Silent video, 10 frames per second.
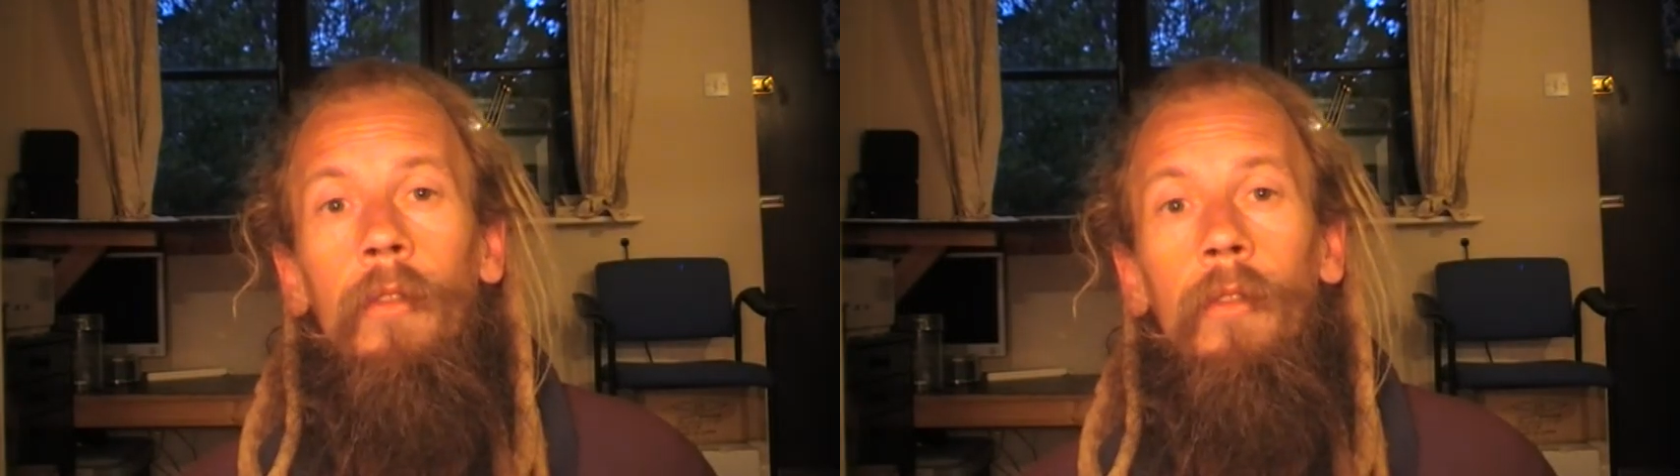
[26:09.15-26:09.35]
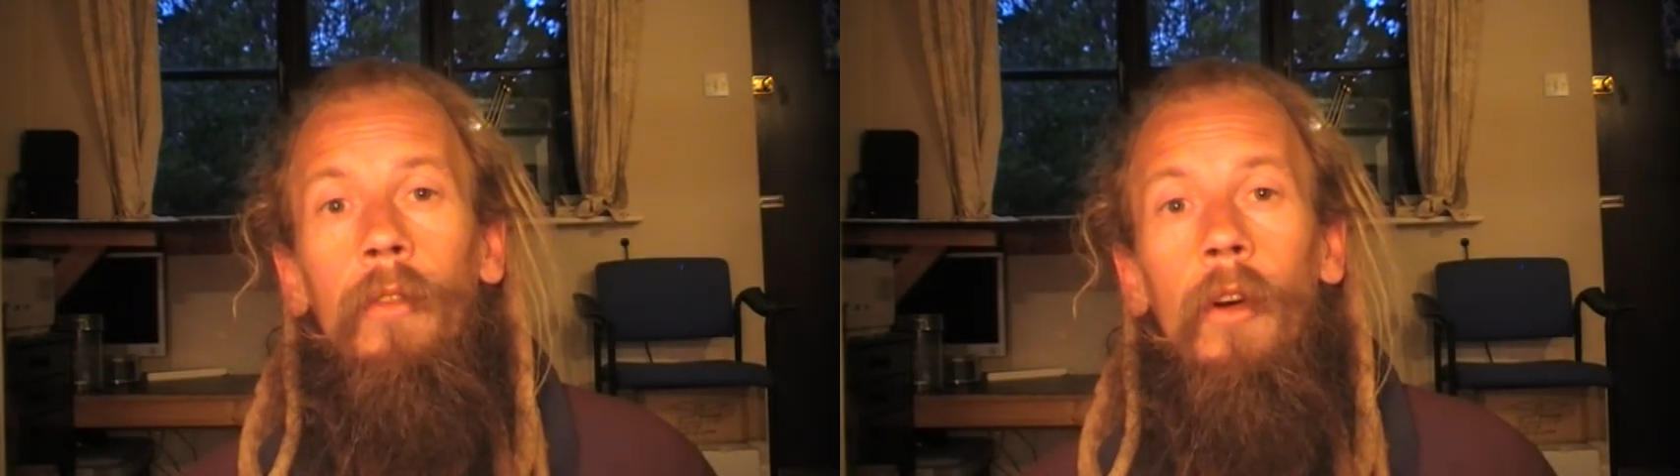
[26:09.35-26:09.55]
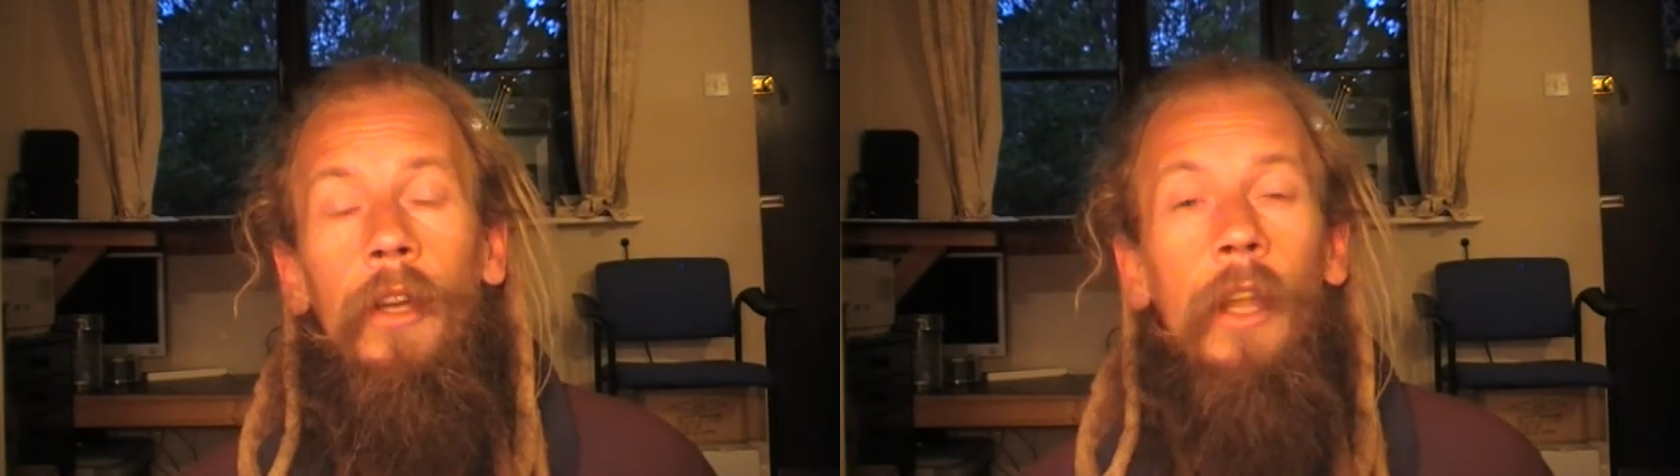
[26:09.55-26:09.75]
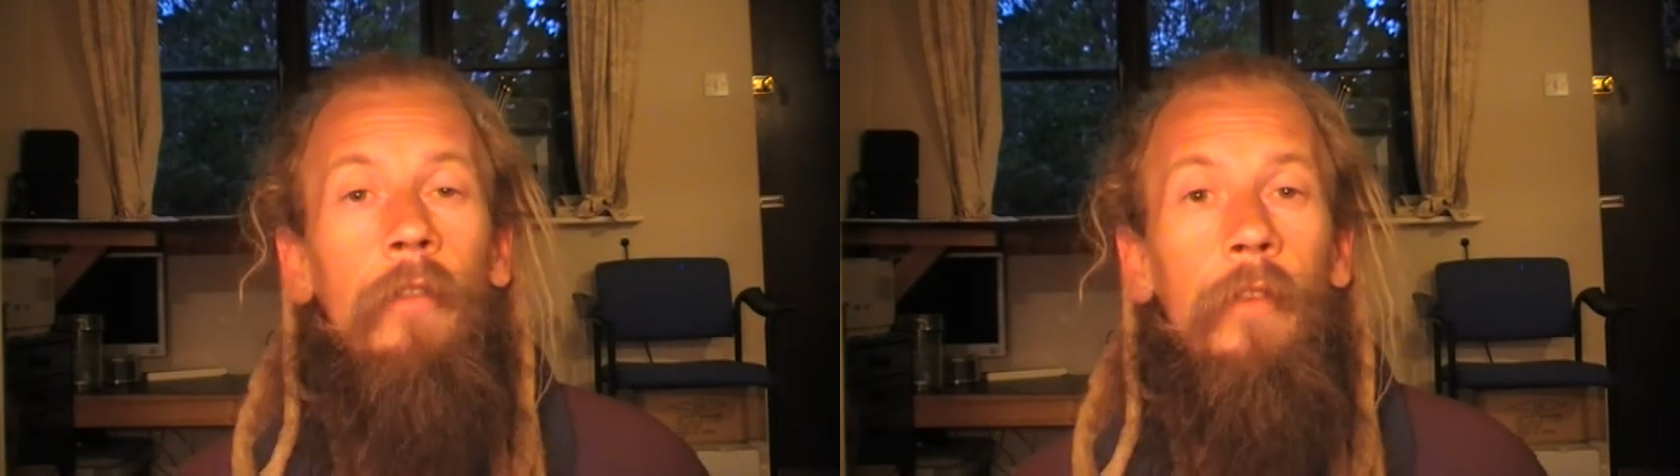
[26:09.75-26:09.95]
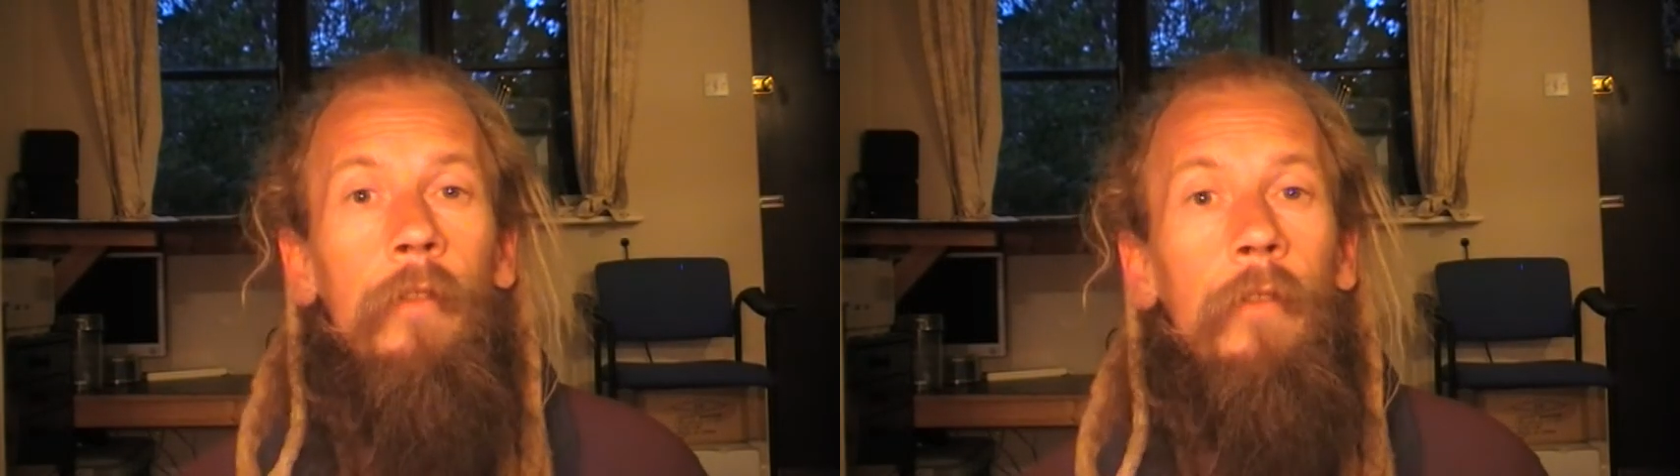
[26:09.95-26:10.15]
not
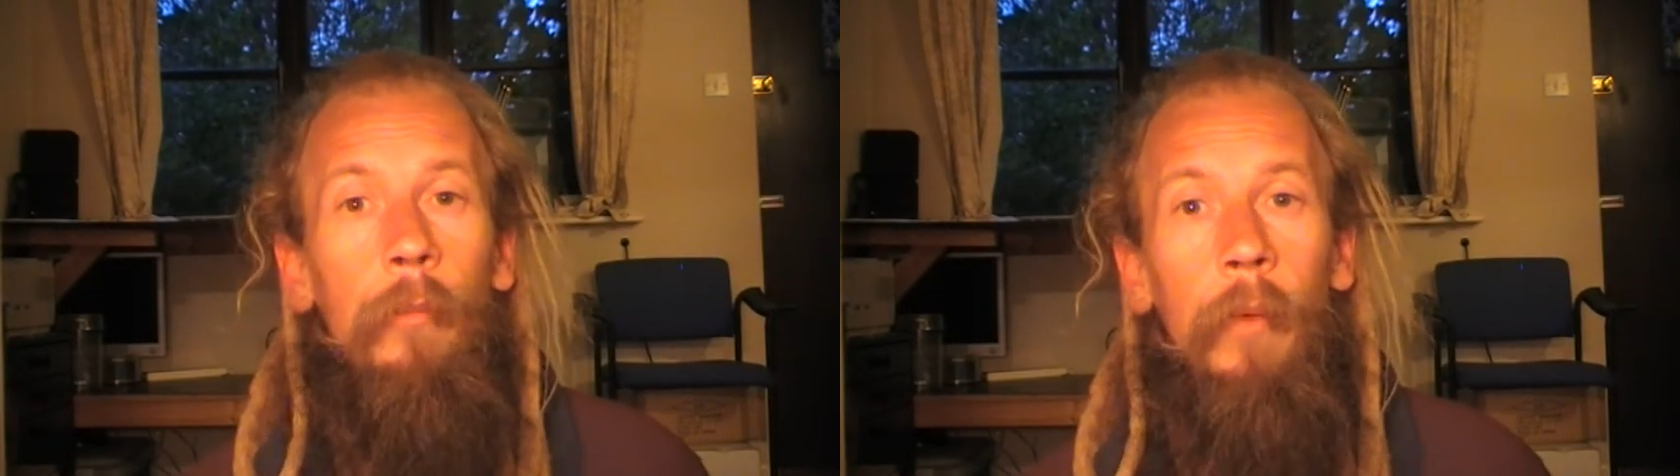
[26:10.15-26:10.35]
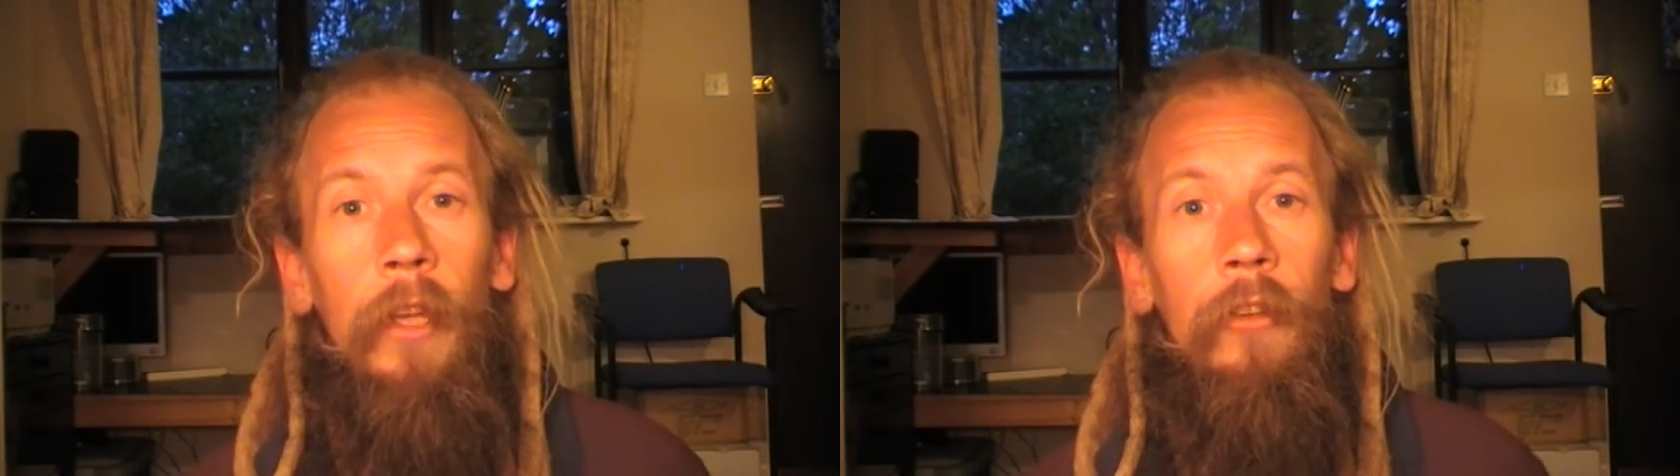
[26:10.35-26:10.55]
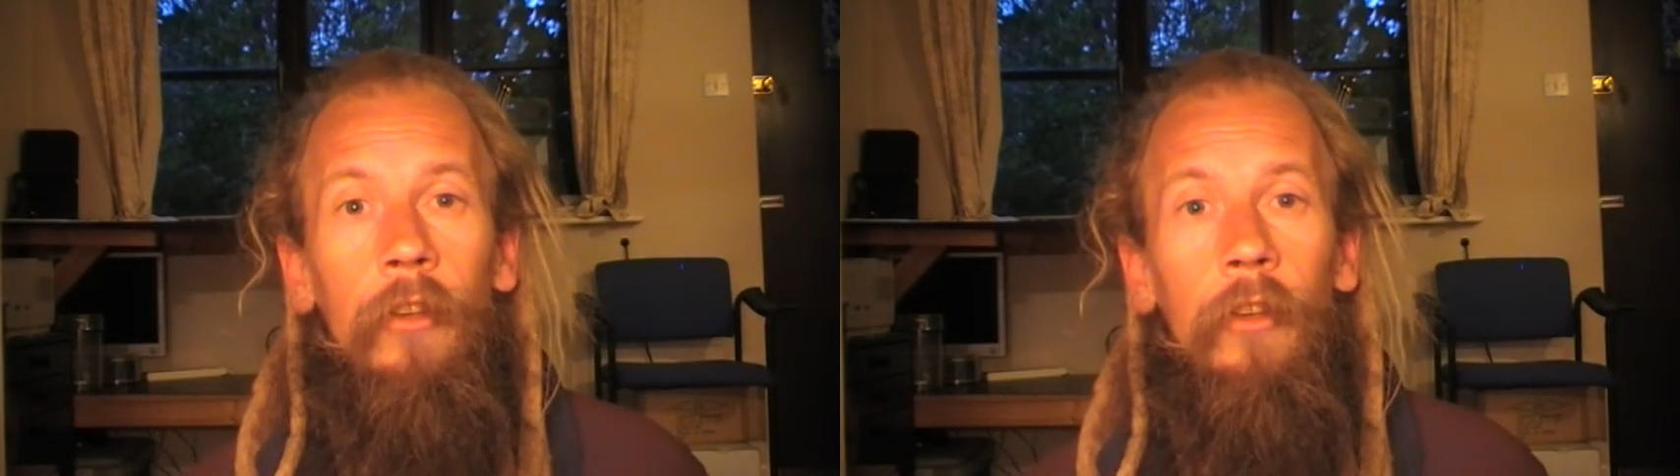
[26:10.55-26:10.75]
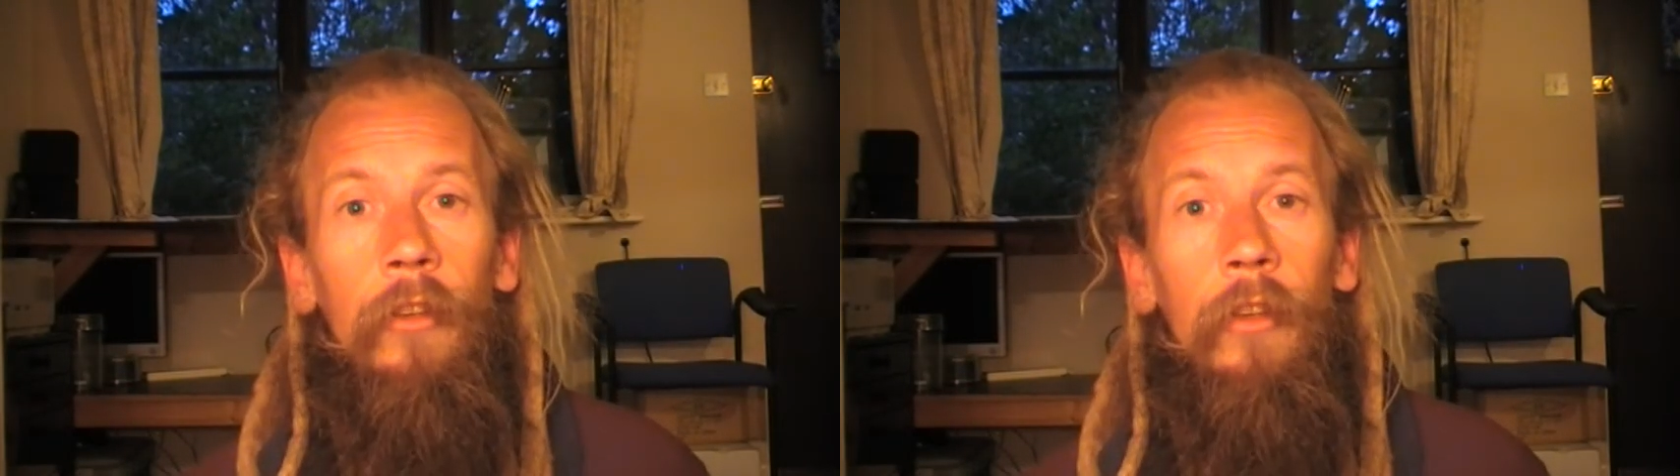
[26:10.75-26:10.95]
enough information